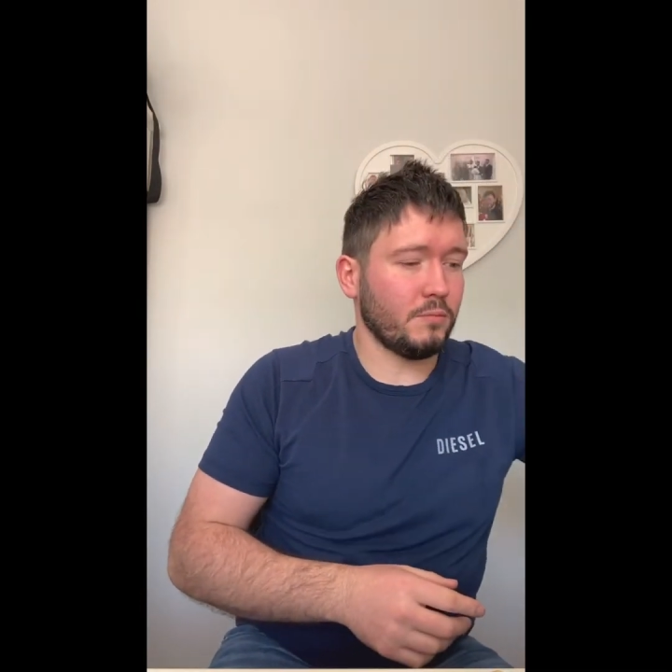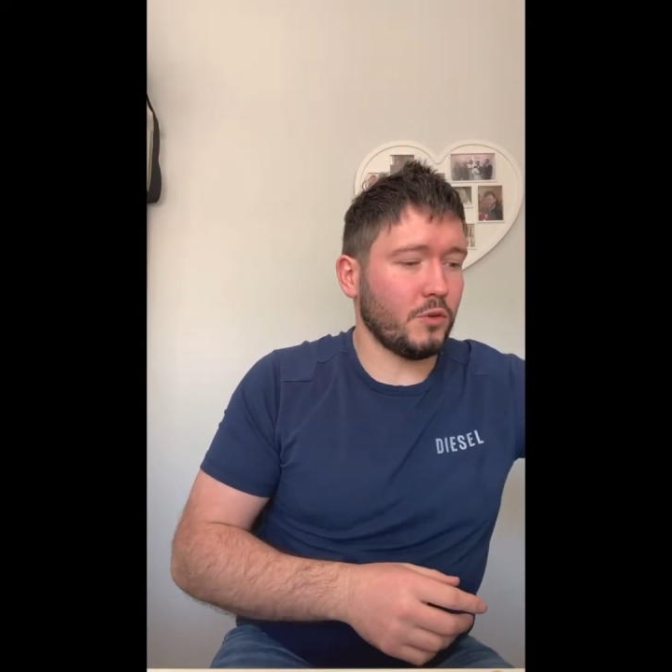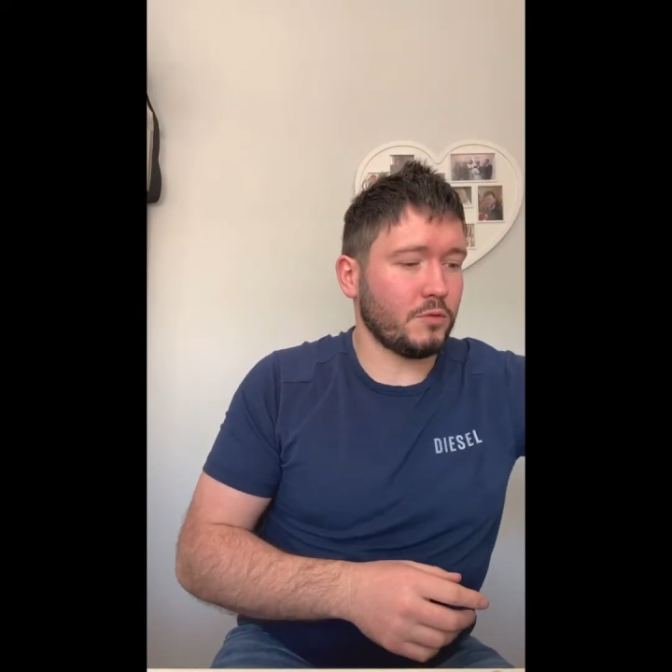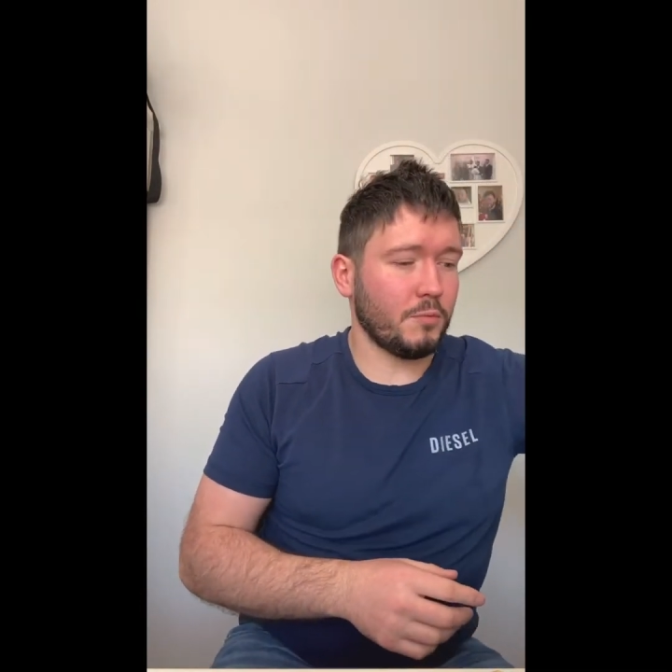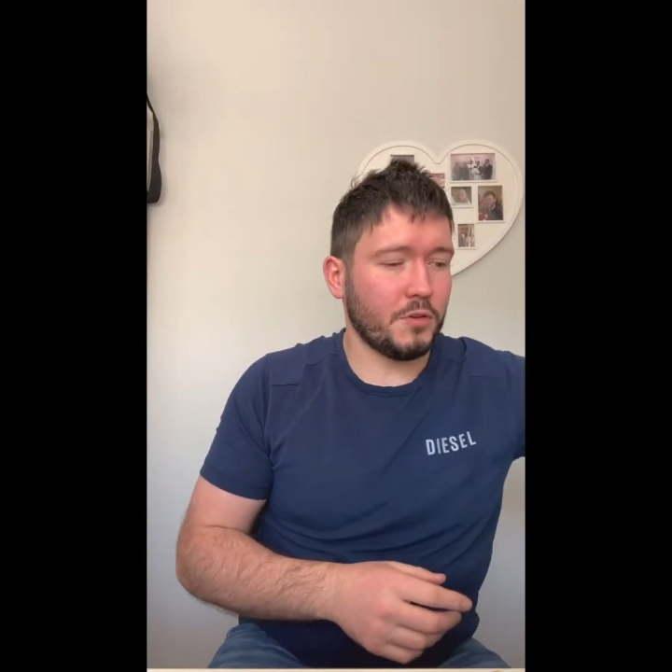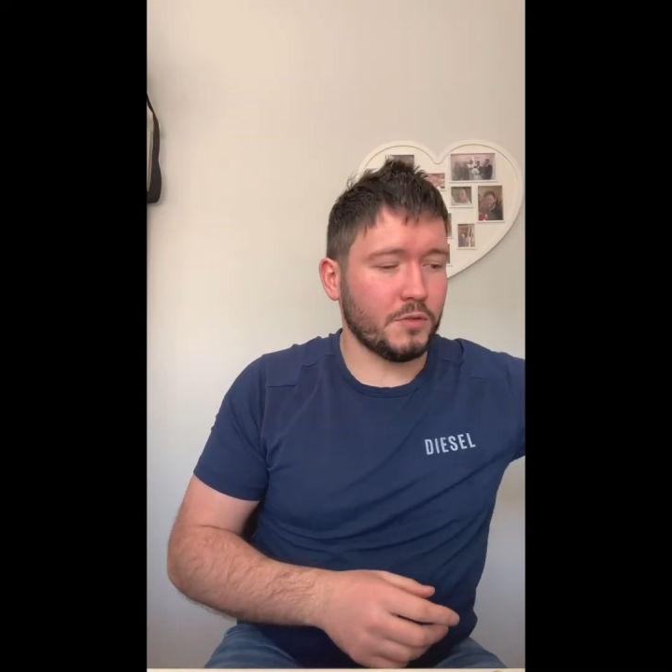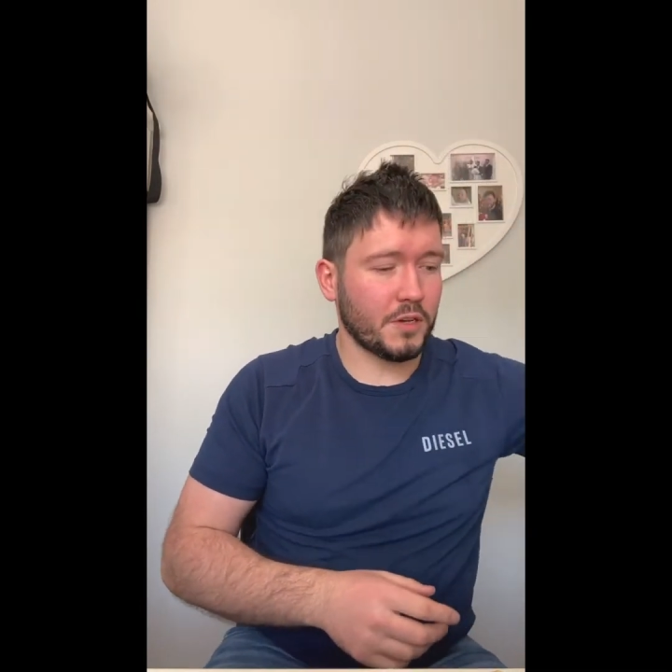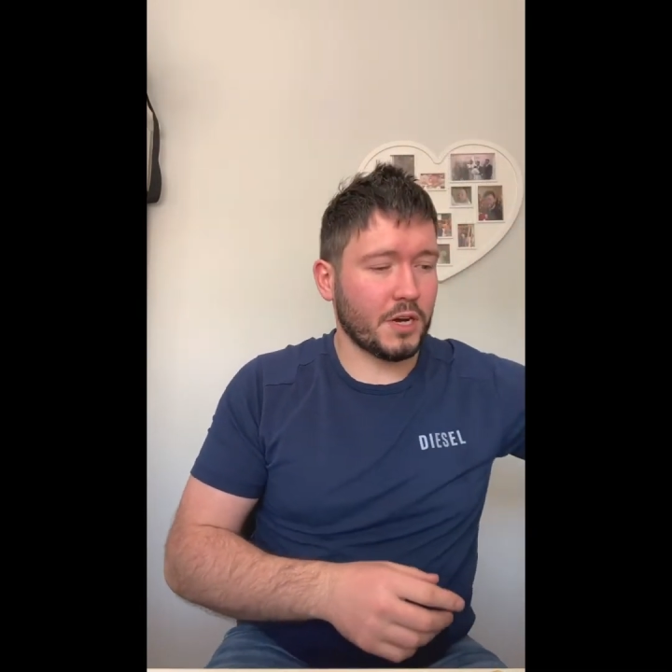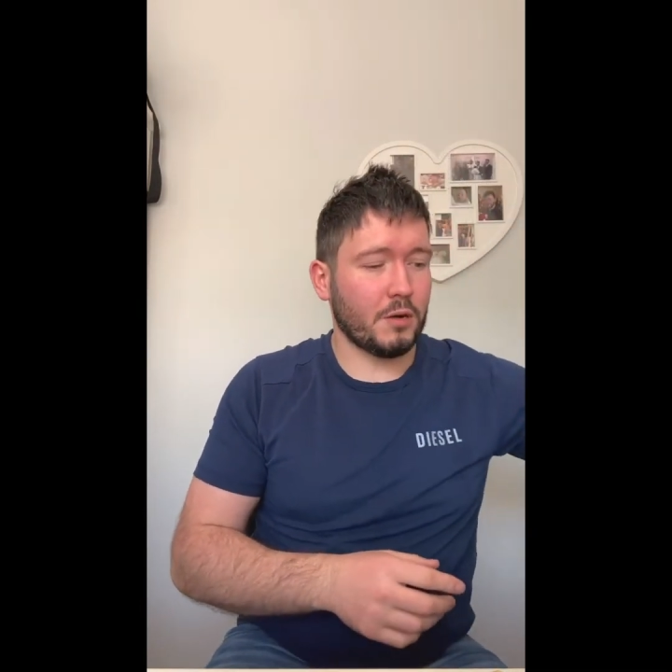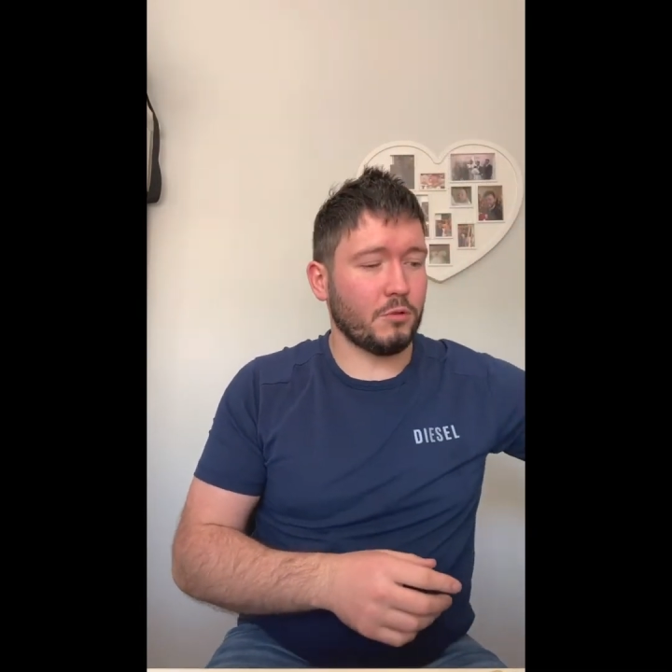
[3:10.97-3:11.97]
Most people use
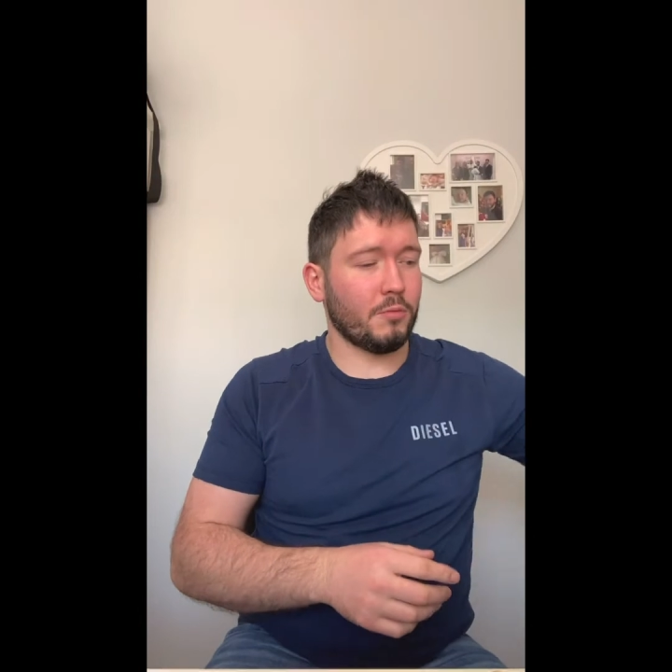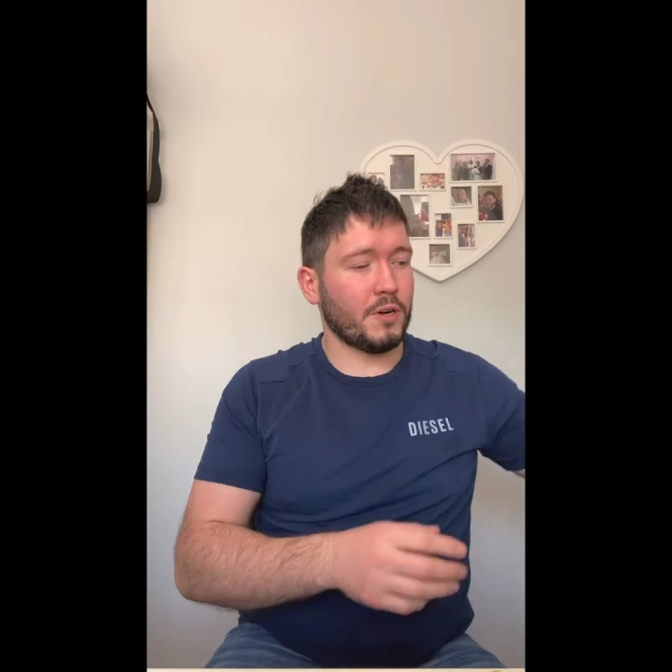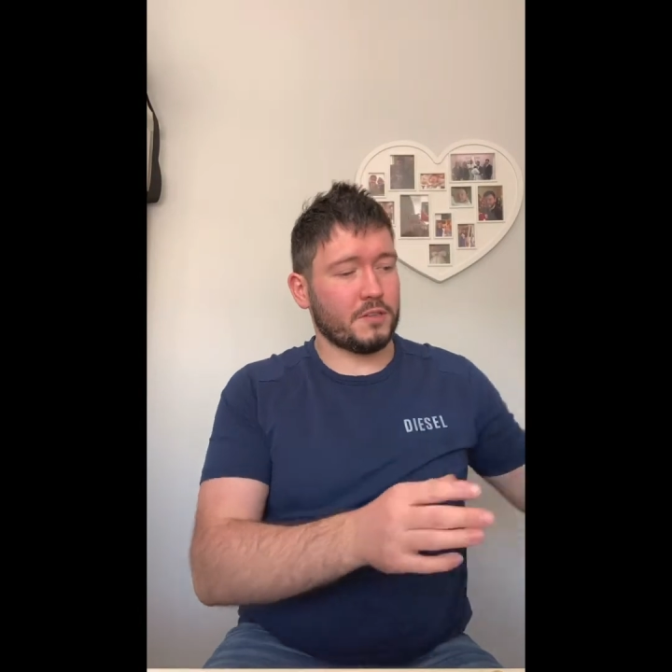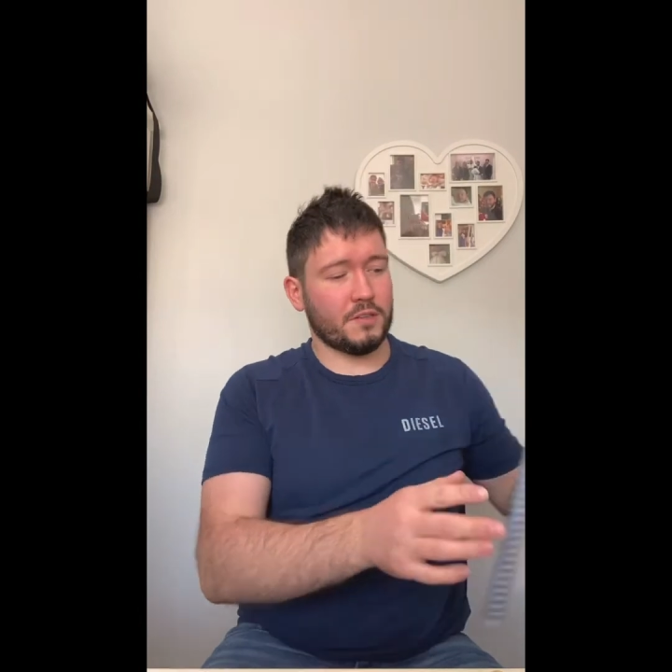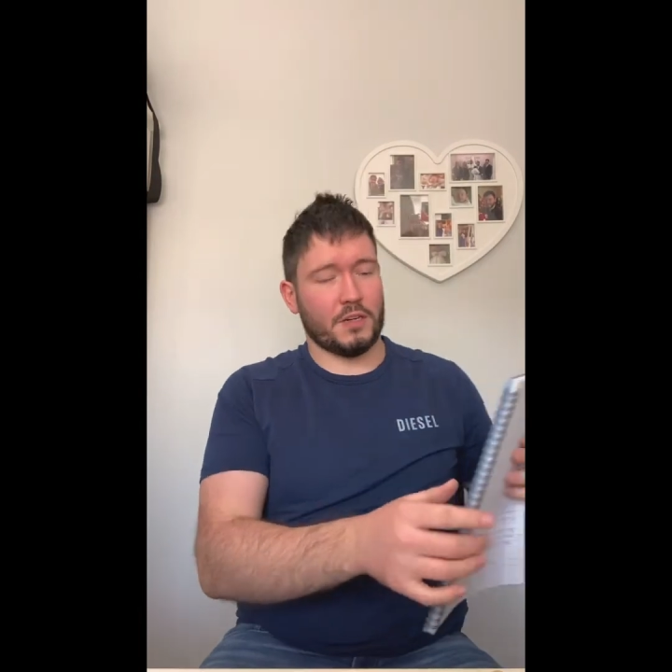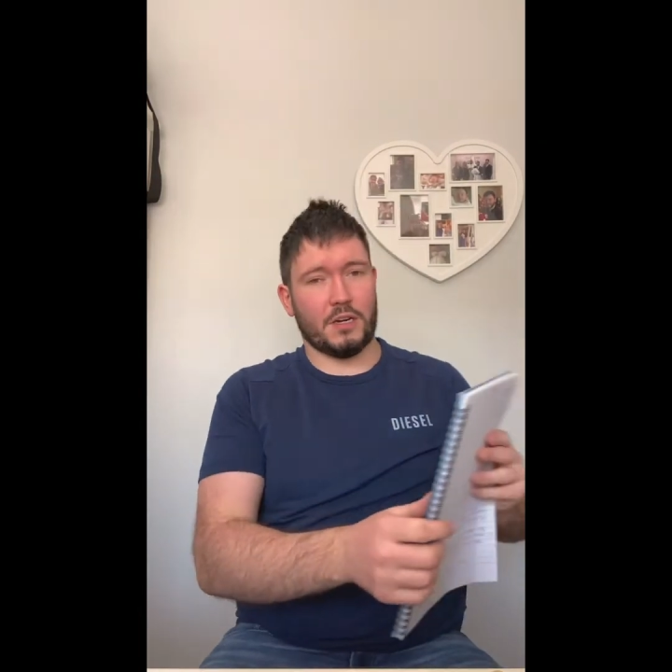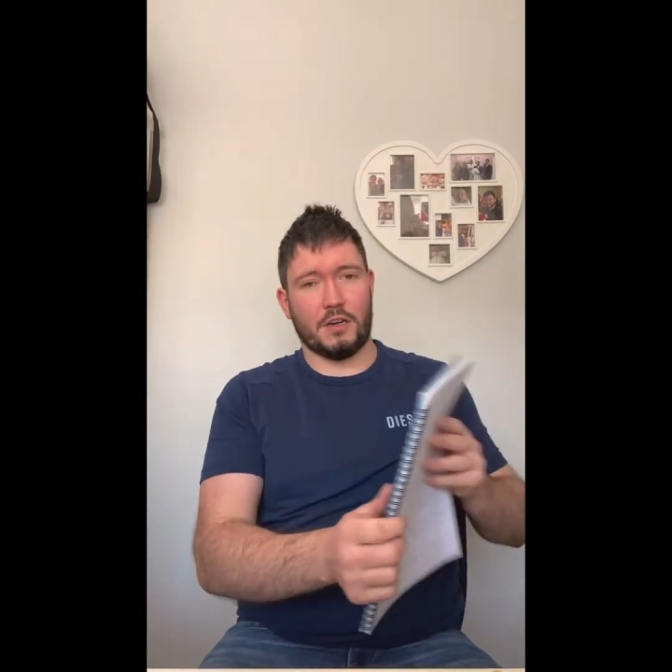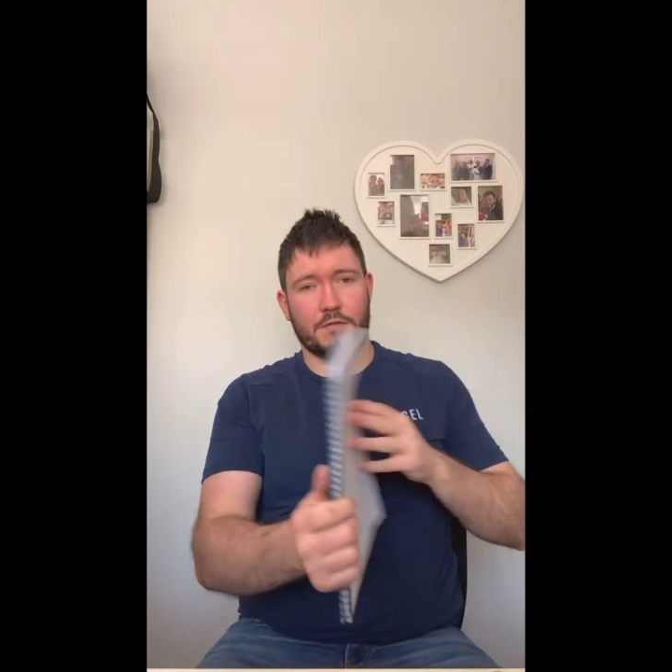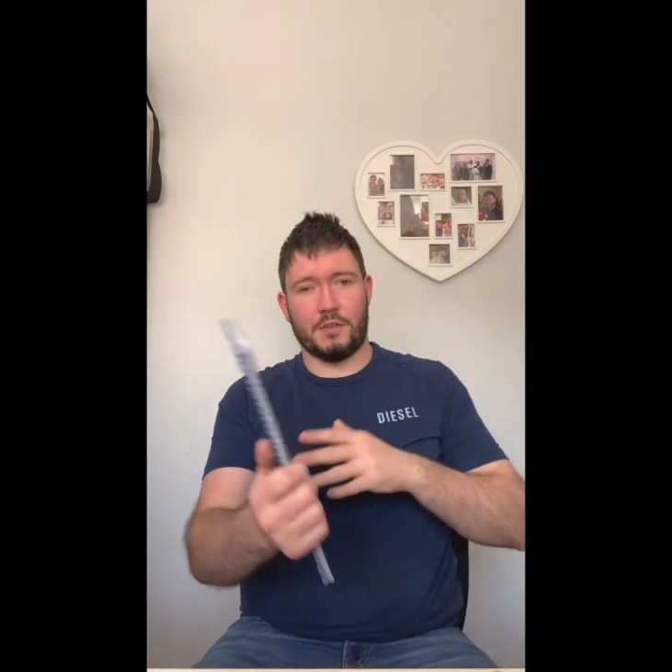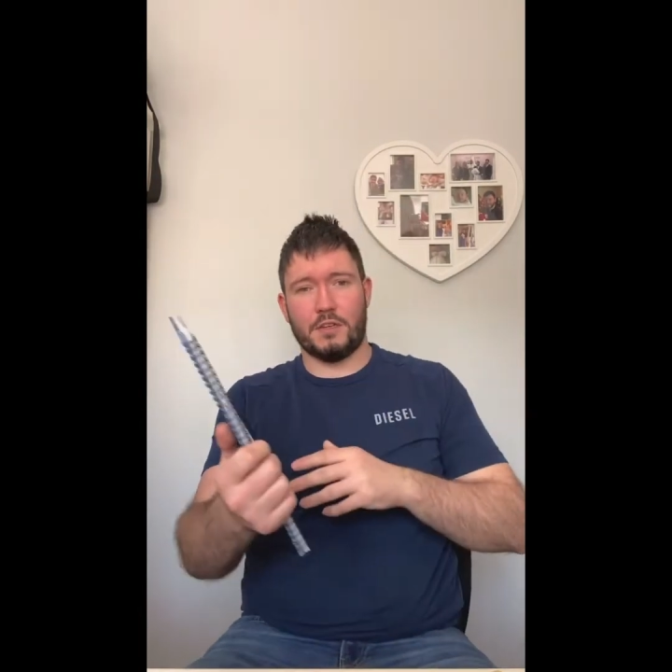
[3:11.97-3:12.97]
a cardboard box to start off with.